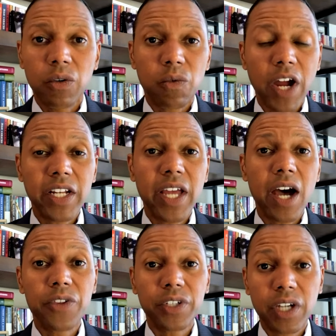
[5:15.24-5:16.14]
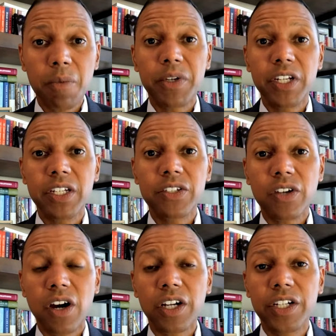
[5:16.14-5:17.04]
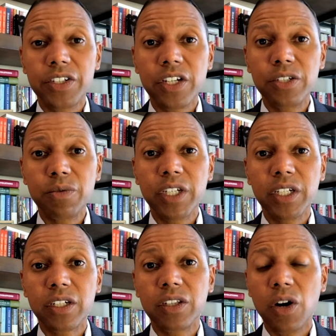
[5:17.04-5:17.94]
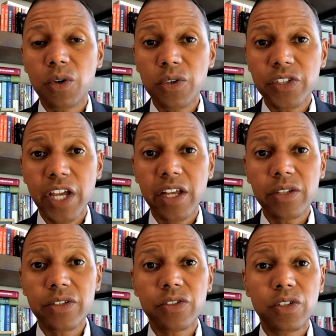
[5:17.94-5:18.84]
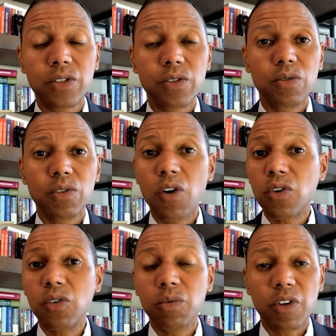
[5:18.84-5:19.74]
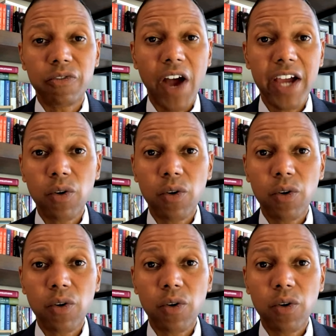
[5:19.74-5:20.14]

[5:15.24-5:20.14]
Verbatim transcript: right now the companies are continuing local sales to local refi-